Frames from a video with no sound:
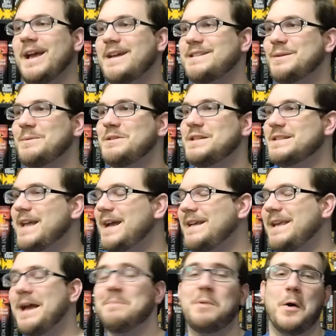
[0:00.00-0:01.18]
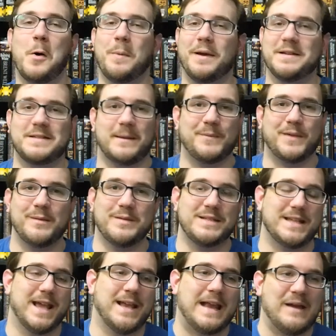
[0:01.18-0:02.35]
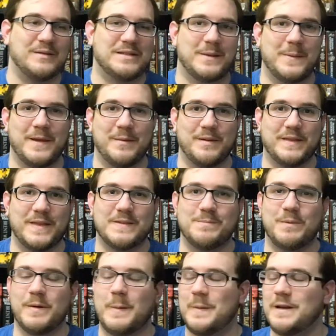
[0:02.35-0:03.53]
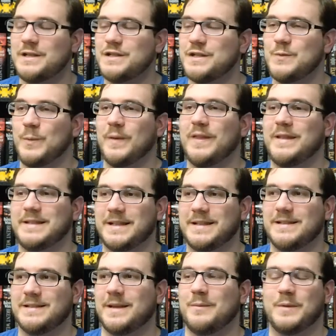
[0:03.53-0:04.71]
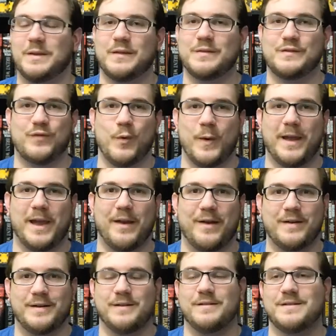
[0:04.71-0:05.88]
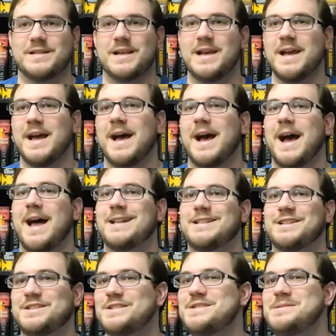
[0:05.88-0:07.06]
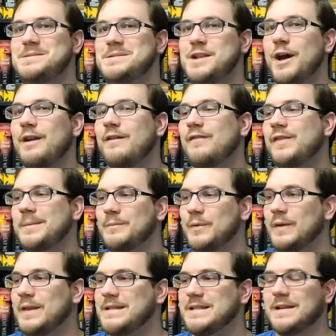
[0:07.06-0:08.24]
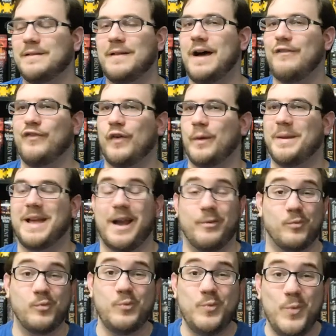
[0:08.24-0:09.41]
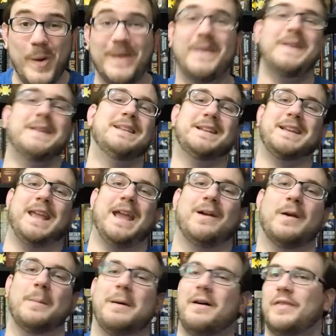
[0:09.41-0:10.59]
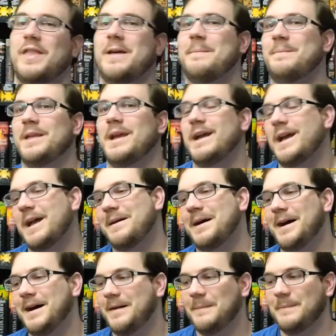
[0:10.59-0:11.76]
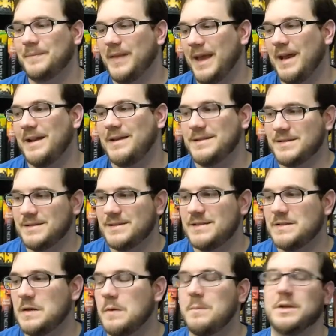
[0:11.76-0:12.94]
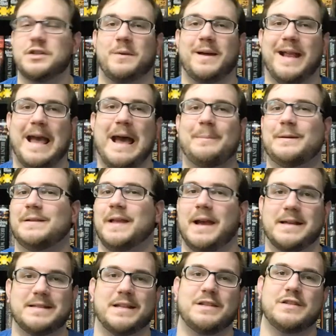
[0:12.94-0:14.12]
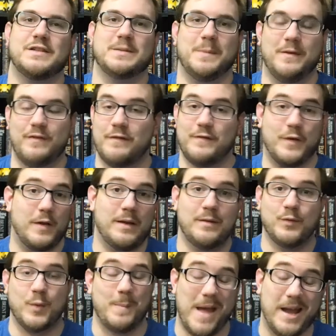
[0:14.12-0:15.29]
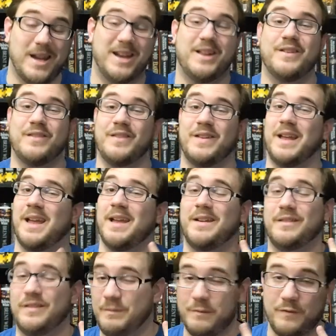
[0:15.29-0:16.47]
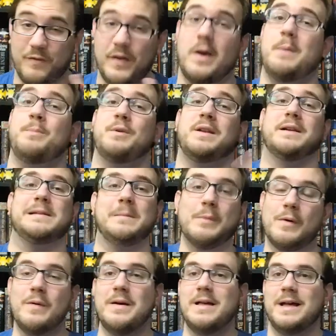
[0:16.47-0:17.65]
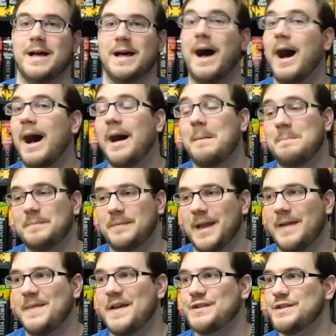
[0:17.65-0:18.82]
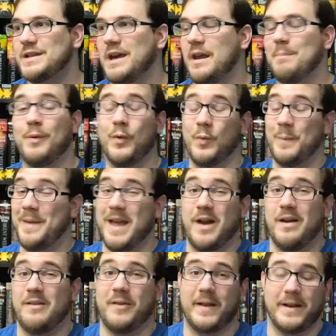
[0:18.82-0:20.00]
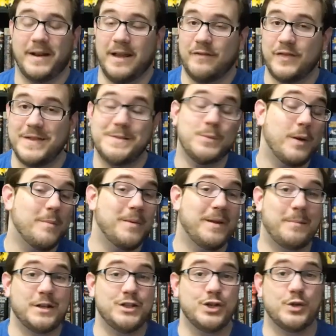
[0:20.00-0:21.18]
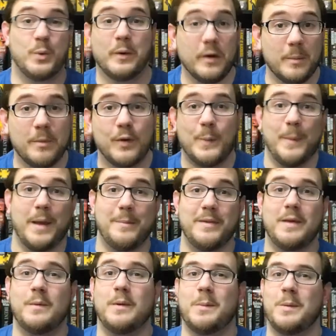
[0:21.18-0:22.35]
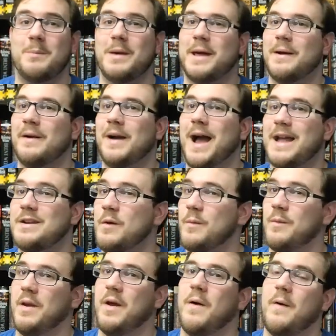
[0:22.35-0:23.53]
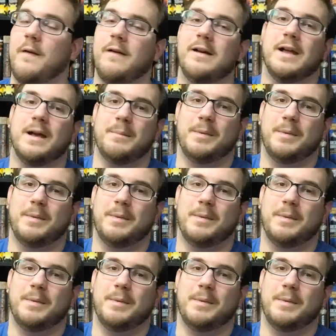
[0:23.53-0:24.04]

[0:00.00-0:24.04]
And so it's just, I kept hoping something would stand out to me with this book, but it just really didn't. And with those 4 characters, none of them really did a lot for me. I really didn't care about them. And so much of what happened, like I said, just to me felt very repetitive and very predictable. And that just kind of pulled me out of it. If this would have been a much shorter book, maybe that would have been better. I don't know.